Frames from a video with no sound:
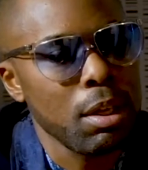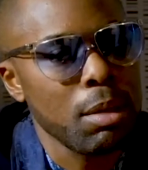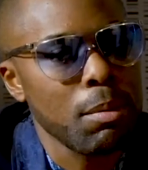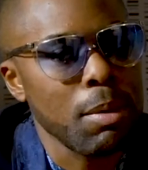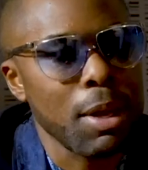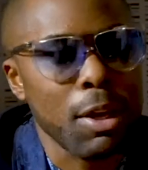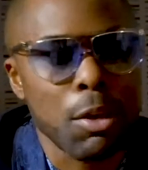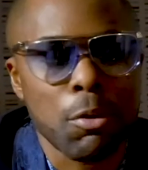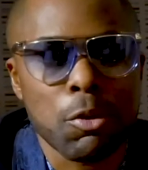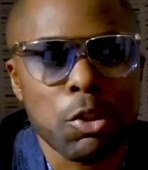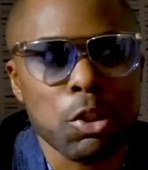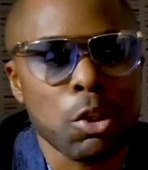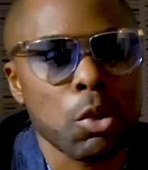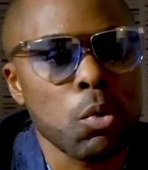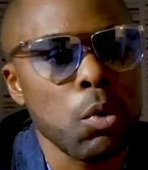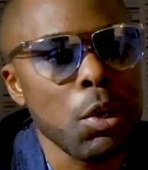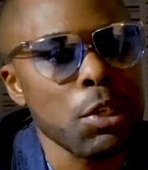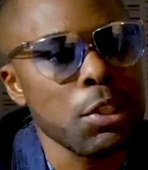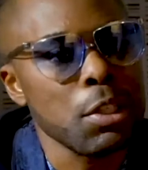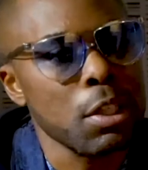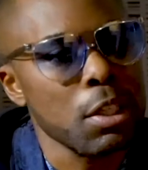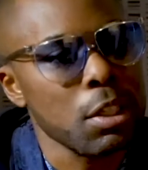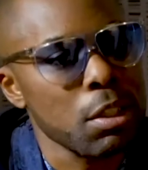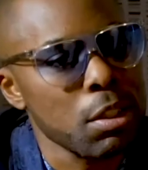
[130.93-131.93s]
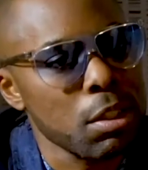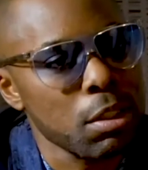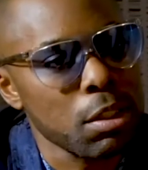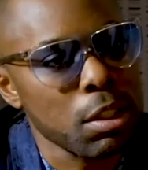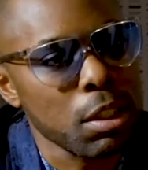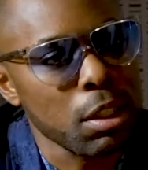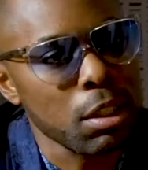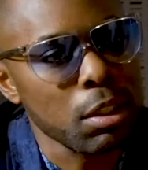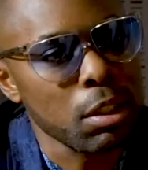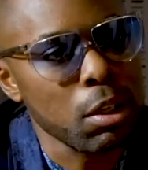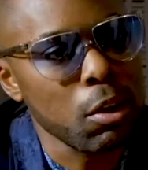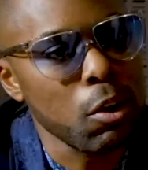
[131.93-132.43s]
It was a coincidence,
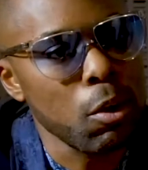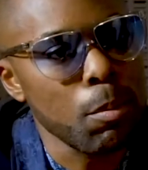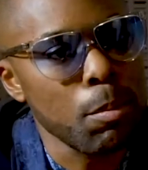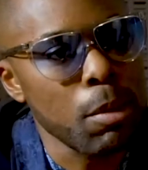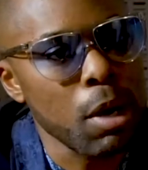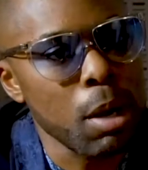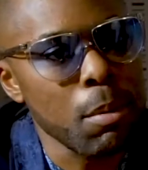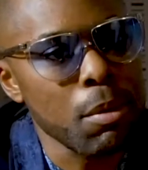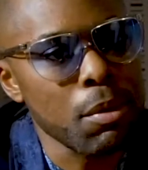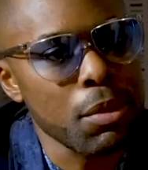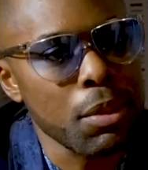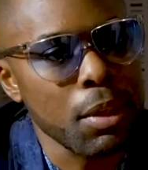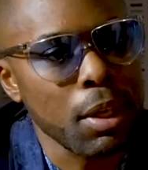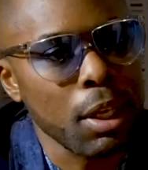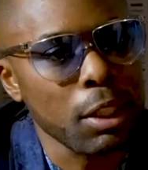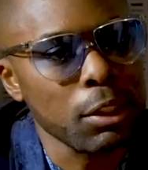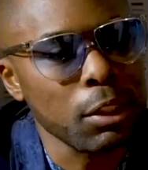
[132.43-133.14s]
the whole barber thing.